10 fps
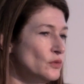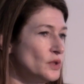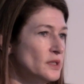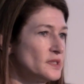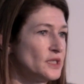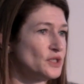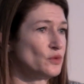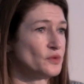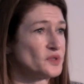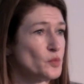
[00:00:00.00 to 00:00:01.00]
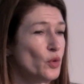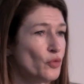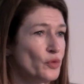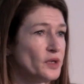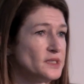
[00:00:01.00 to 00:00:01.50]
organisation or the
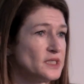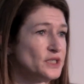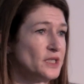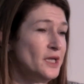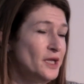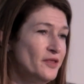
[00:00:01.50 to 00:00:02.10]
smaller organisation.